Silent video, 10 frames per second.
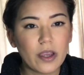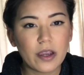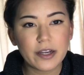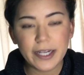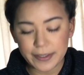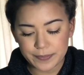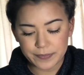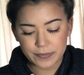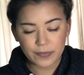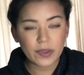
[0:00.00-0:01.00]
Alright,
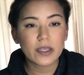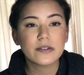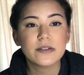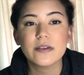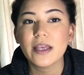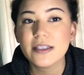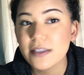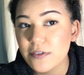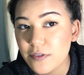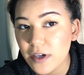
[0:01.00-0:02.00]
so
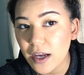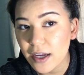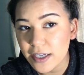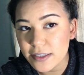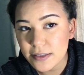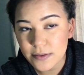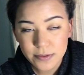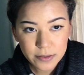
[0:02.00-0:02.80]
that's it for eyes.